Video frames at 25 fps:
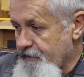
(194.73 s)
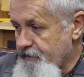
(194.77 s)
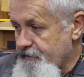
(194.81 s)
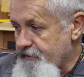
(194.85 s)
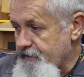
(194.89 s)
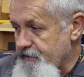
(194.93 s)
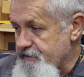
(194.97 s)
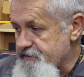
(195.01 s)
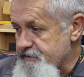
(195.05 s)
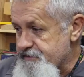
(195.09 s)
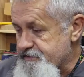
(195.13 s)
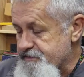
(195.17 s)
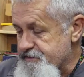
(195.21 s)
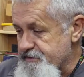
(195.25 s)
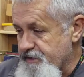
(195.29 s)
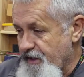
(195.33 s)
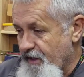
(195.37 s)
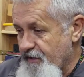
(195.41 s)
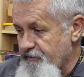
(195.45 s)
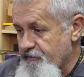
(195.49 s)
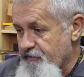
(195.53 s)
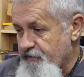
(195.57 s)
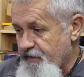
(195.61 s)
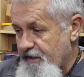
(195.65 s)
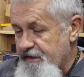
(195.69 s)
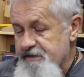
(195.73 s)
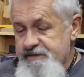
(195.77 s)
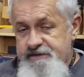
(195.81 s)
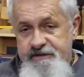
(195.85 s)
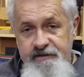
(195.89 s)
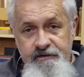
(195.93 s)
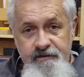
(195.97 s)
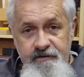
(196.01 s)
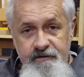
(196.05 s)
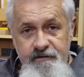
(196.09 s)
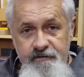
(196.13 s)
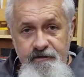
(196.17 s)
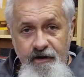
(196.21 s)
There's no rust
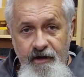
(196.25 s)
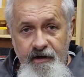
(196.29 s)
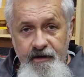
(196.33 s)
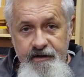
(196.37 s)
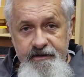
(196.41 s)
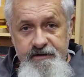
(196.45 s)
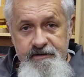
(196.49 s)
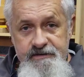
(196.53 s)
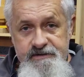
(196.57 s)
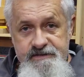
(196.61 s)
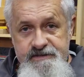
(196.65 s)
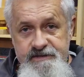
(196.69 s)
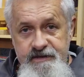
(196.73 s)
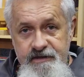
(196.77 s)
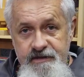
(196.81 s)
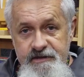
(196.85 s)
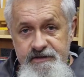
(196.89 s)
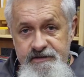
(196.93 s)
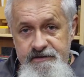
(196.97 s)
I can see